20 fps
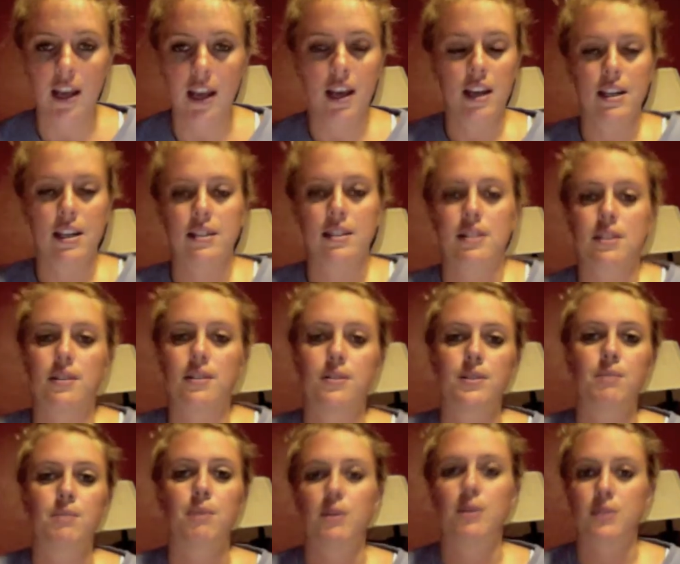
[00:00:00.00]
And so
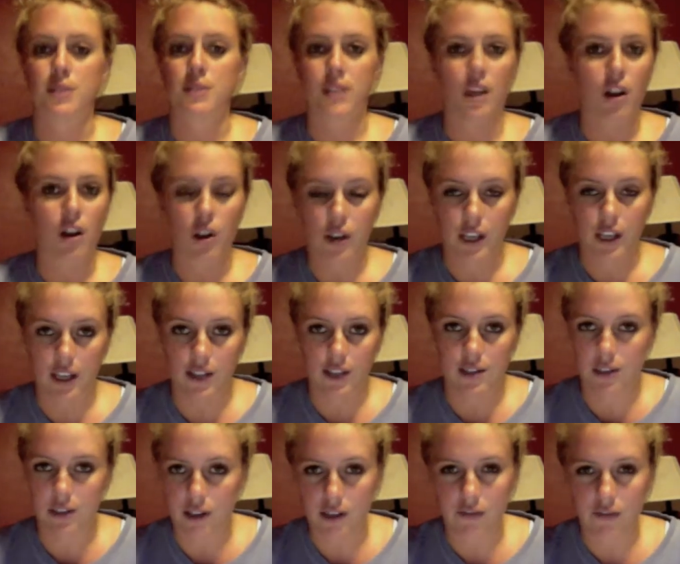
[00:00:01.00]
supposedly all
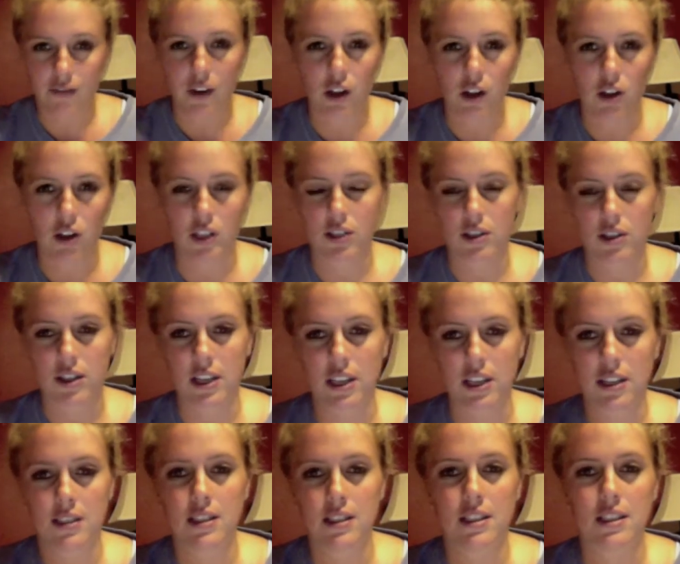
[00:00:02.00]
kids are going to fall under
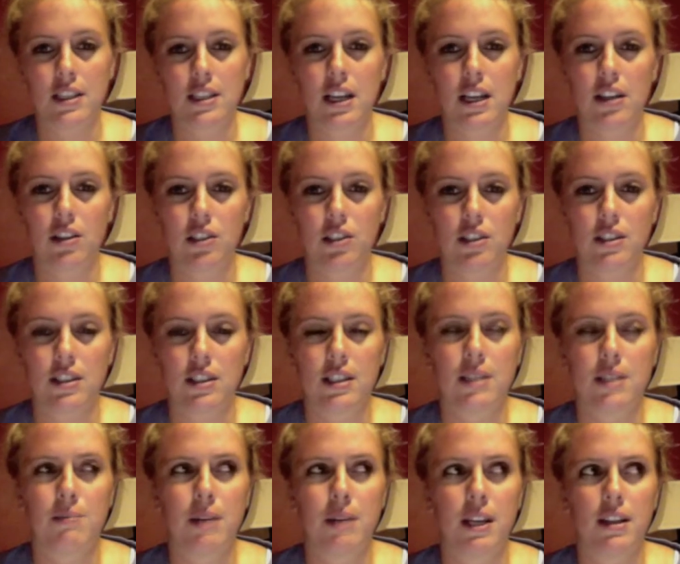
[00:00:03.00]
these
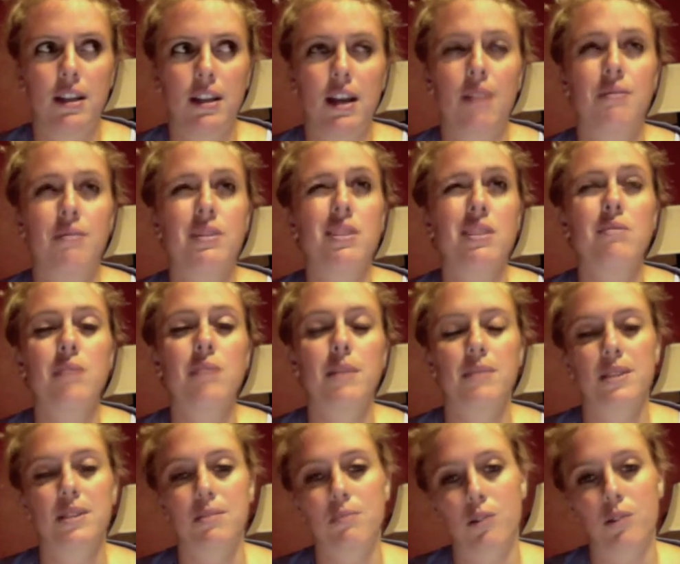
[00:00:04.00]
intelligences, but
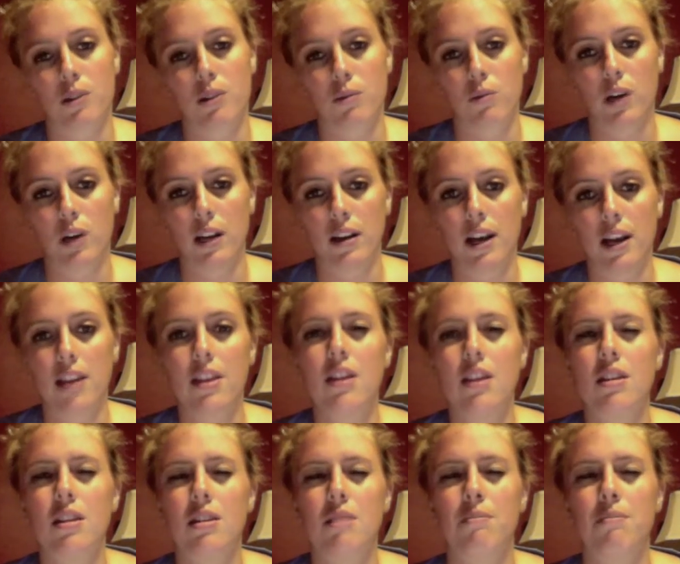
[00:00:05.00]
sometimes it's more than one. I
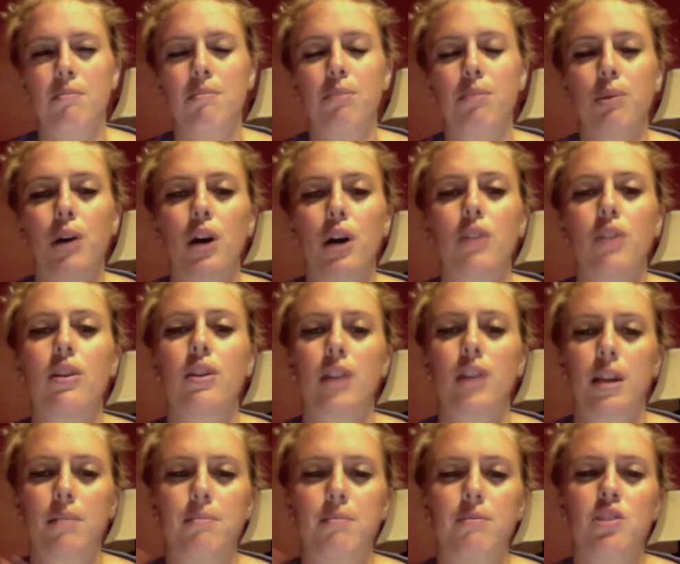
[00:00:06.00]
think the
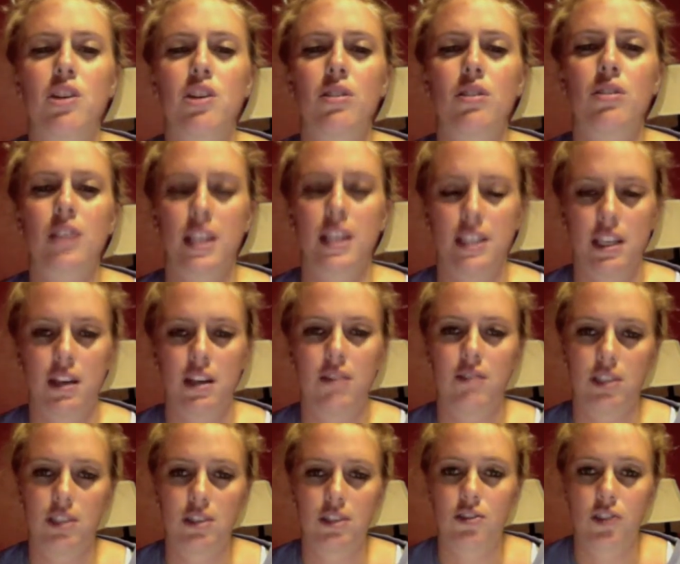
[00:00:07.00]
like general idea
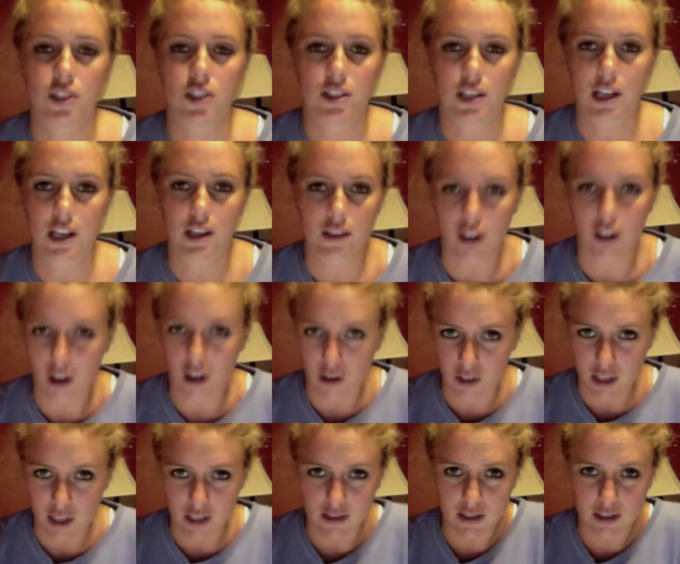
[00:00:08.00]
of it is just that
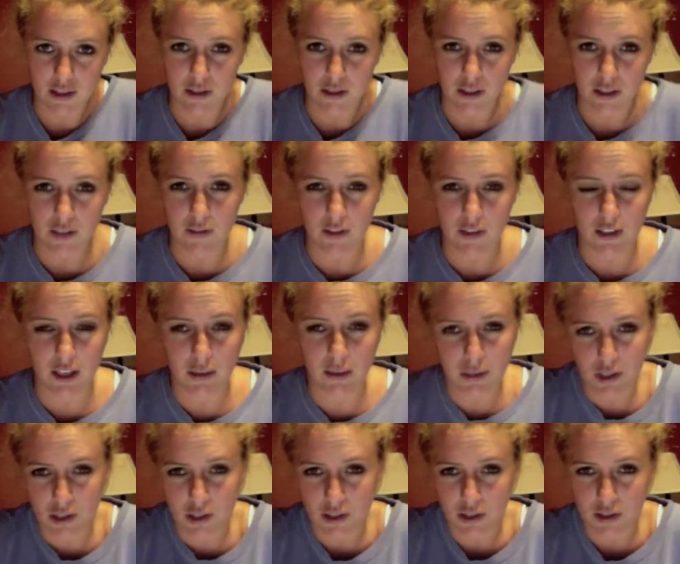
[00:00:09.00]
all kids learn differently,
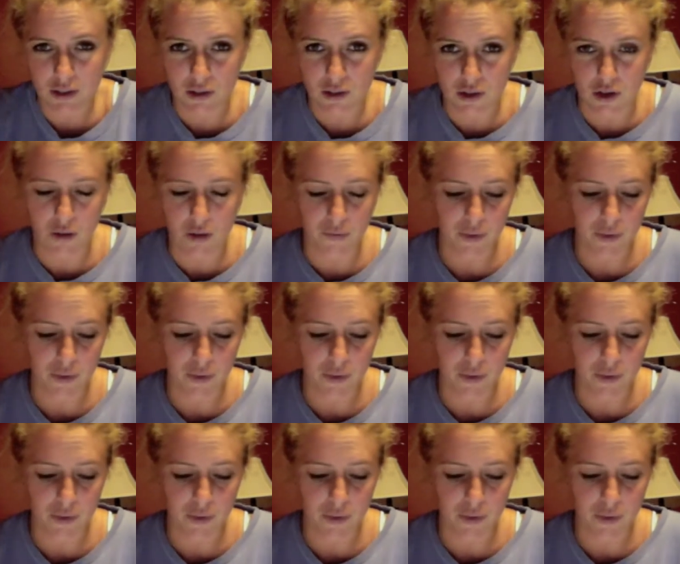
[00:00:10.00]
which is true.